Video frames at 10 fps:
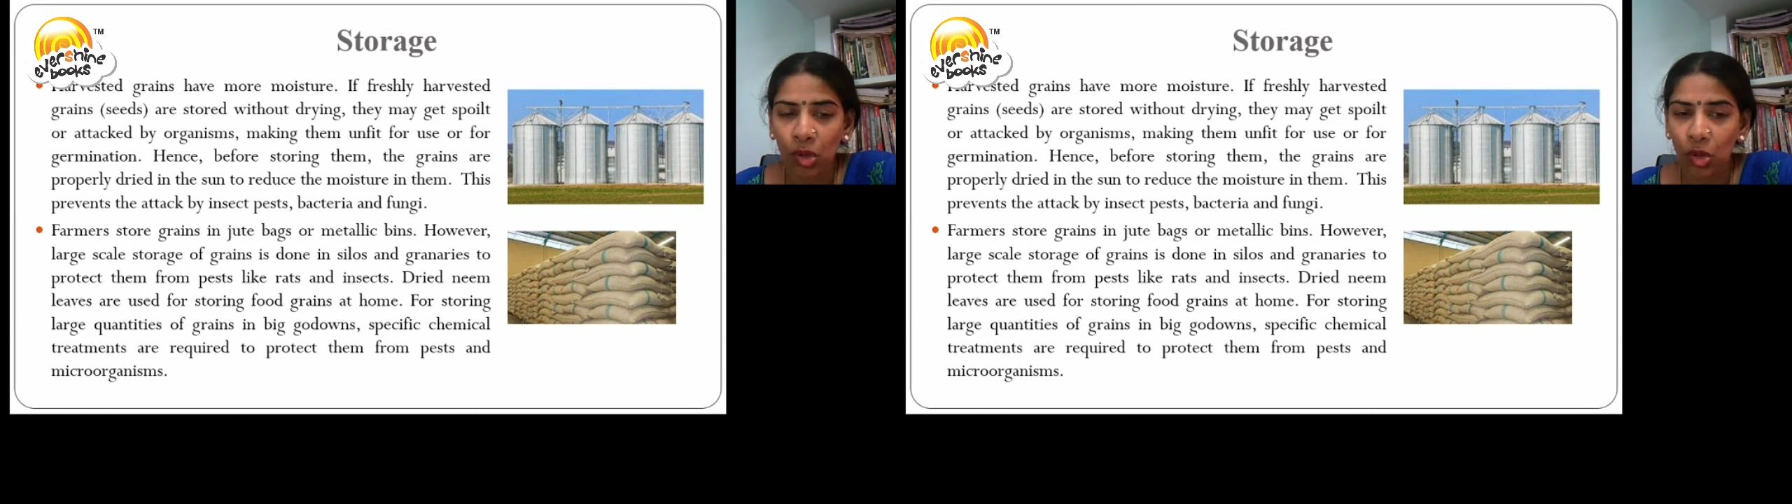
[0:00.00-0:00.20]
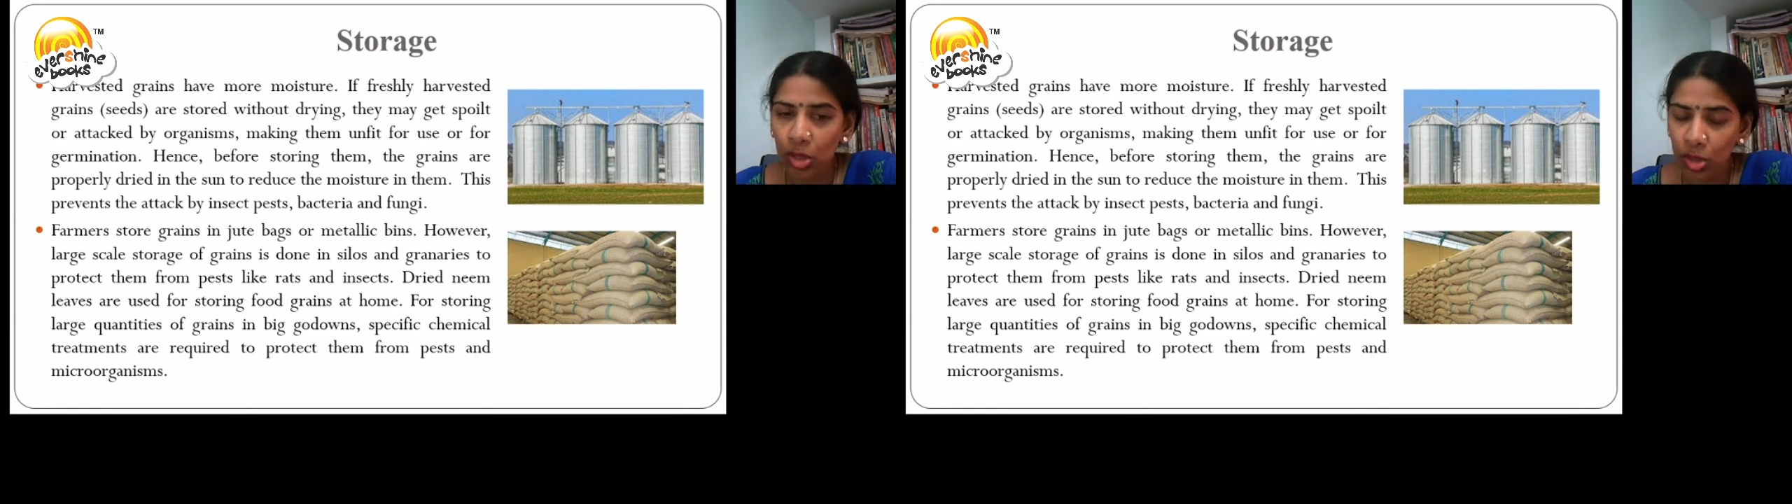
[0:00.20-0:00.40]

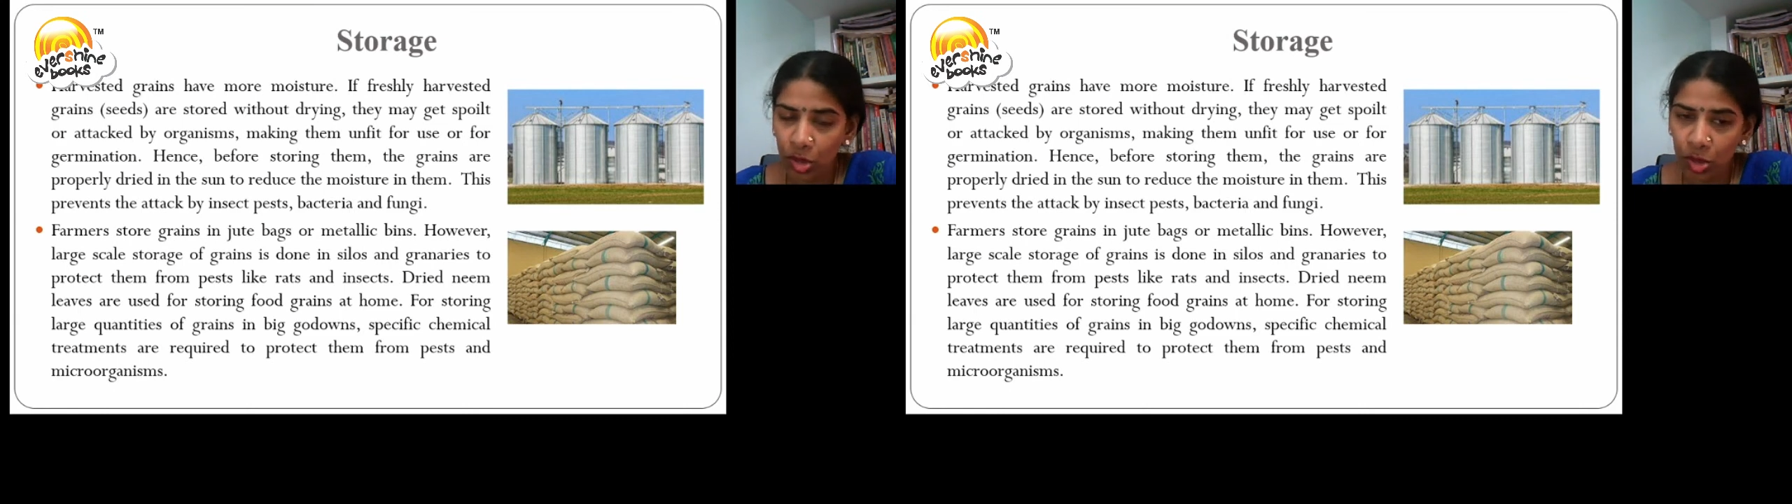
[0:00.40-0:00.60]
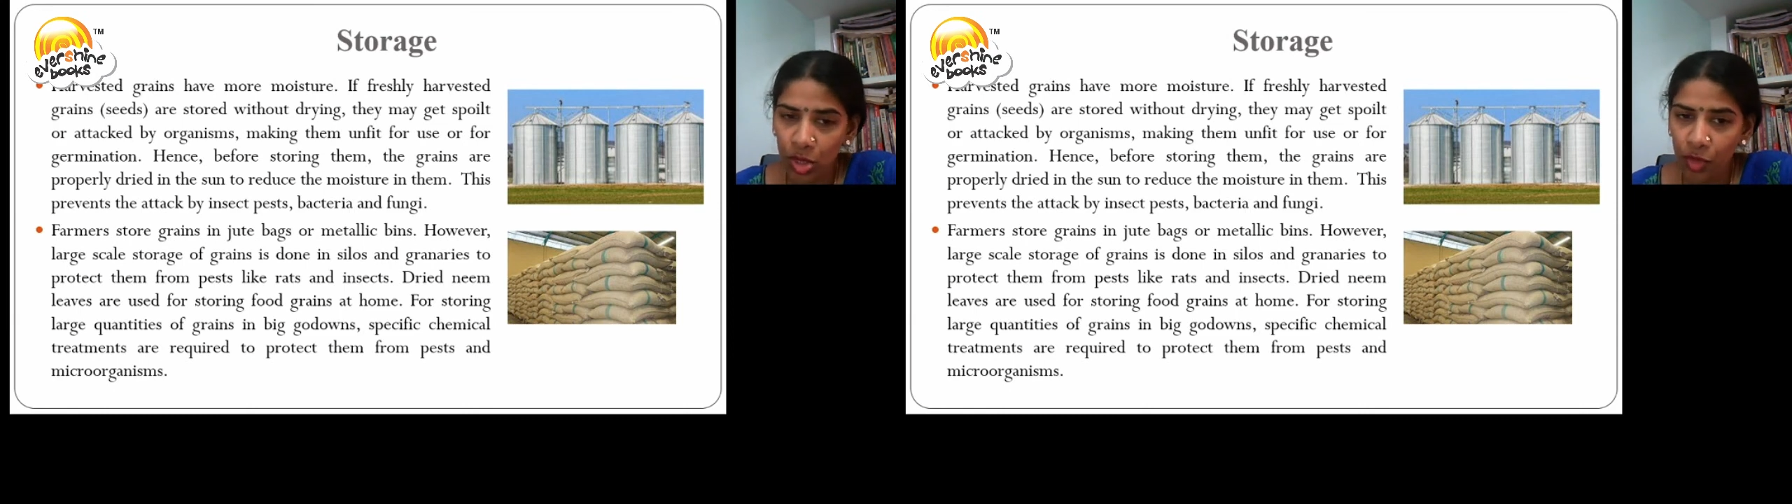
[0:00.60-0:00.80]
are also
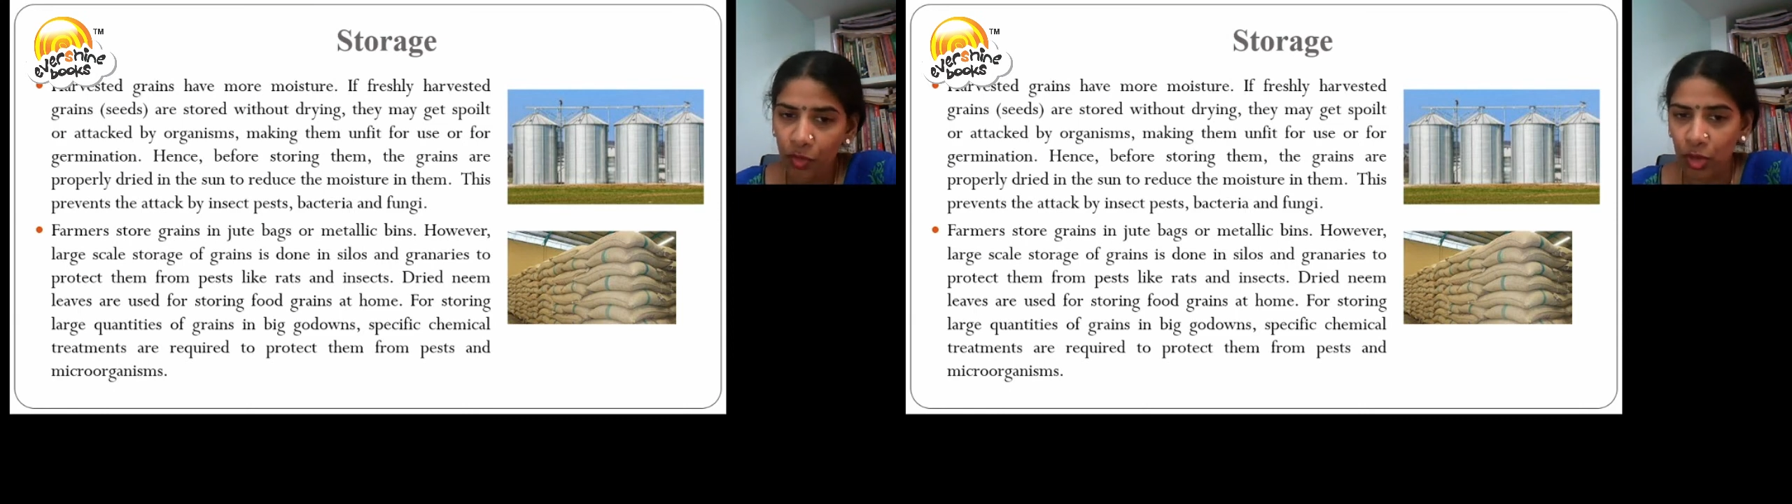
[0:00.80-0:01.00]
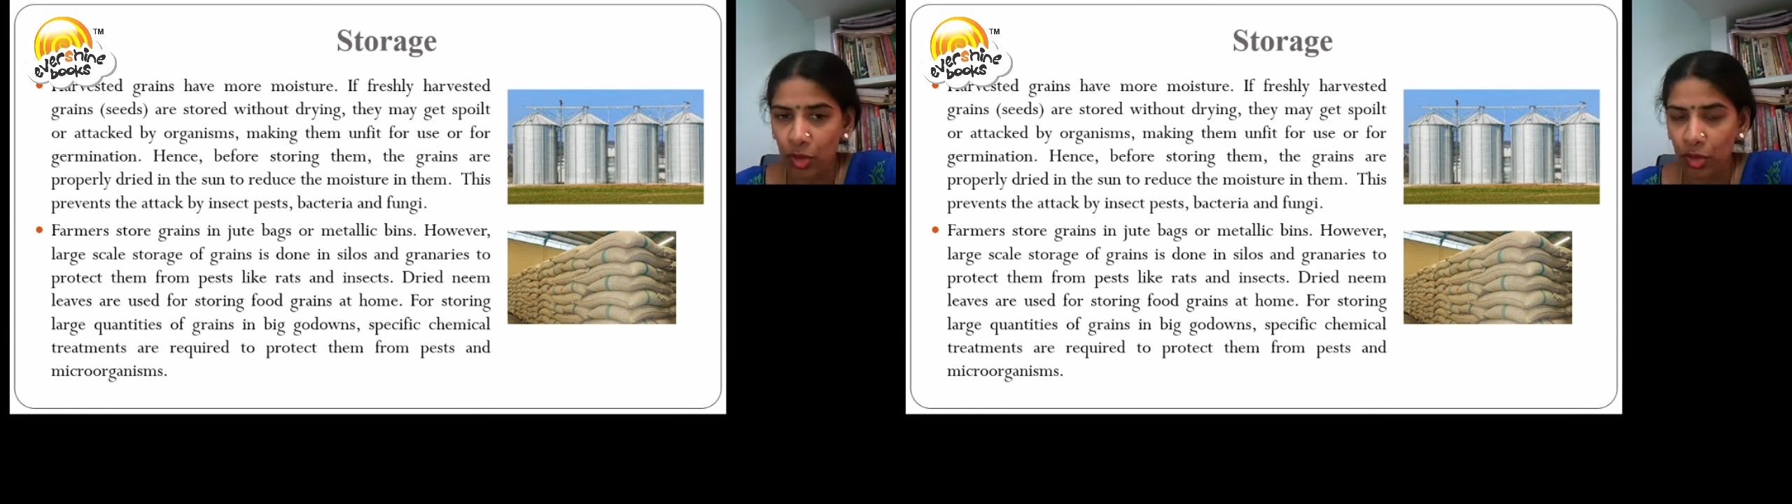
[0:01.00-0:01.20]
used
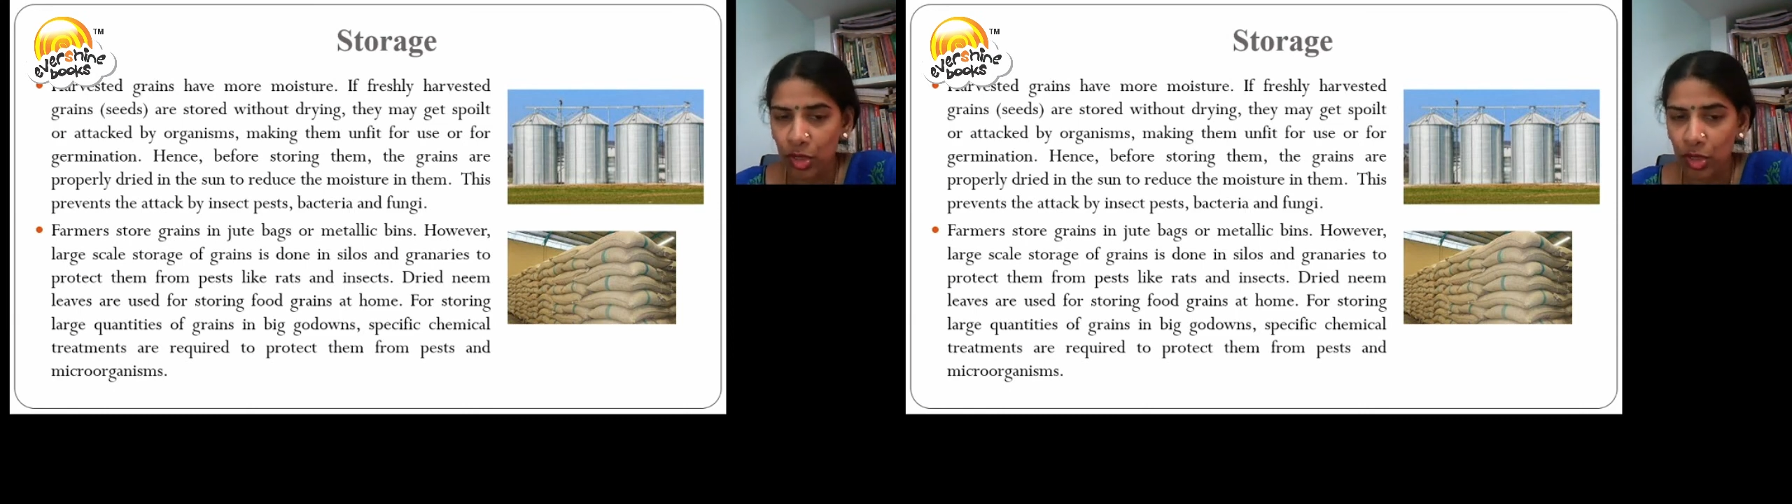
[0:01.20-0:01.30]
for